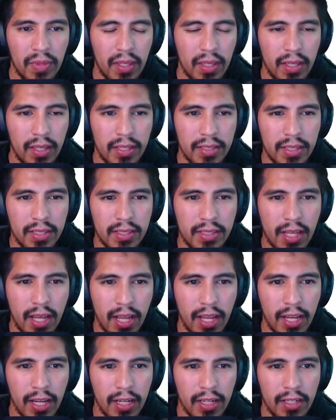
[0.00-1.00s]
is
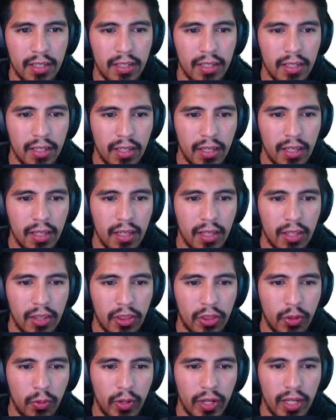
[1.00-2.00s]
assigned
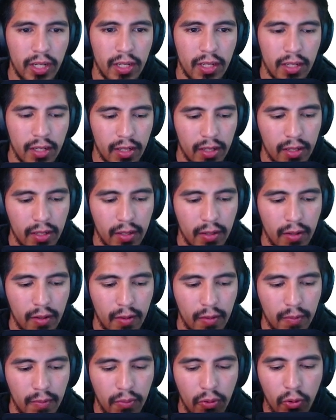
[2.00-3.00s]

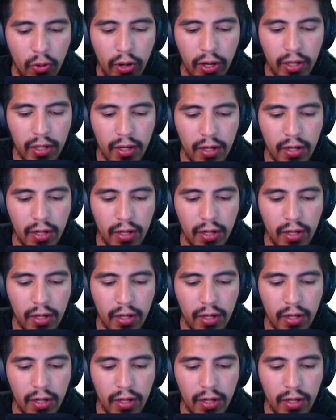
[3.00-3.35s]
3.0.